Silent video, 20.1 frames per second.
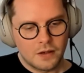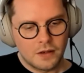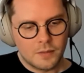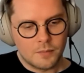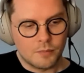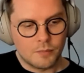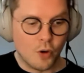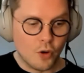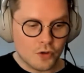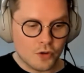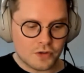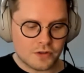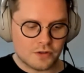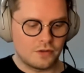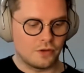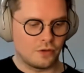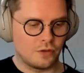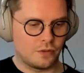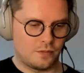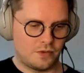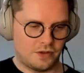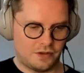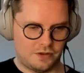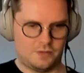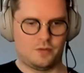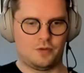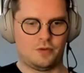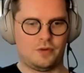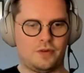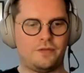most, the
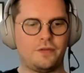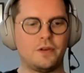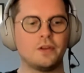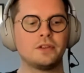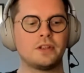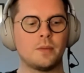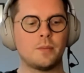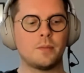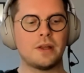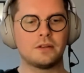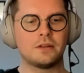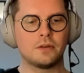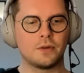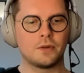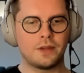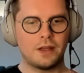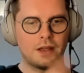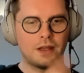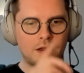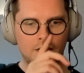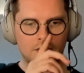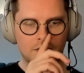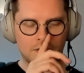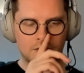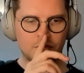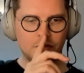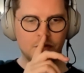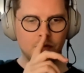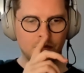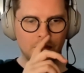sort of fundamental thing that
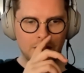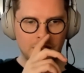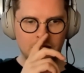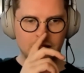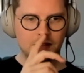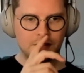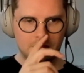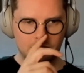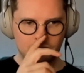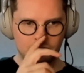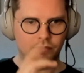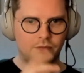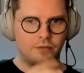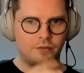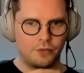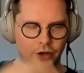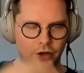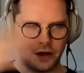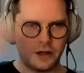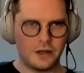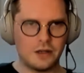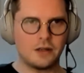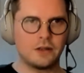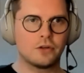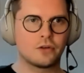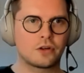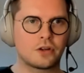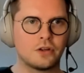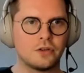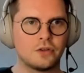you're doing is running
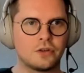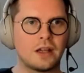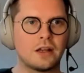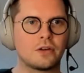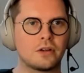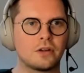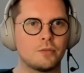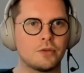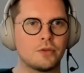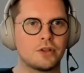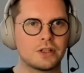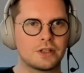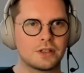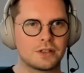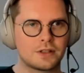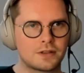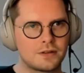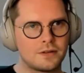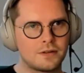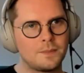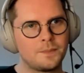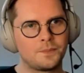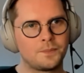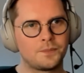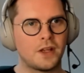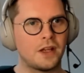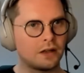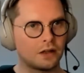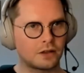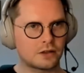your container images
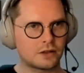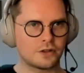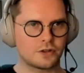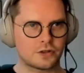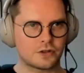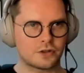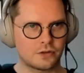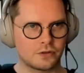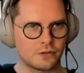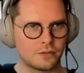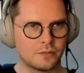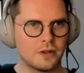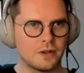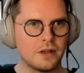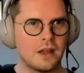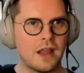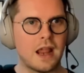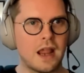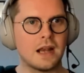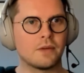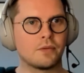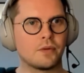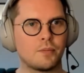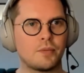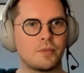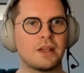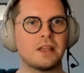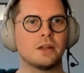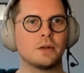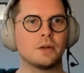in a cluster in a
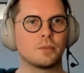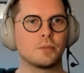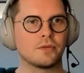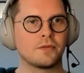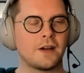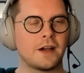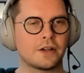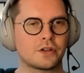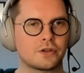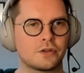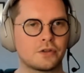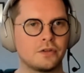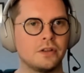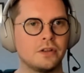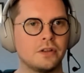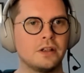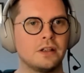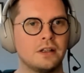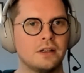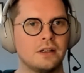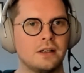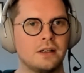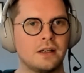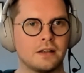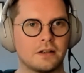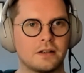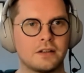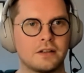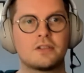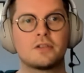repeatable fashion, in
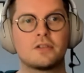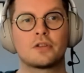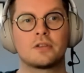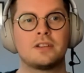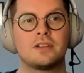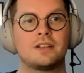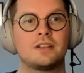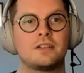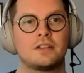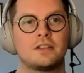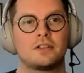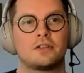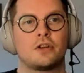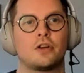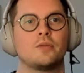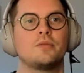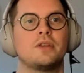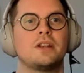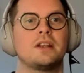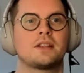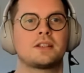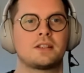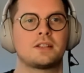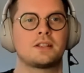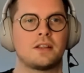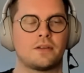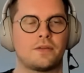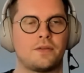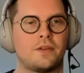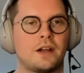a
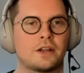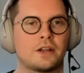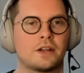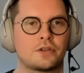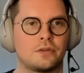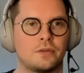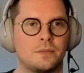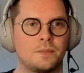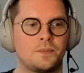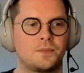deterministic fashion.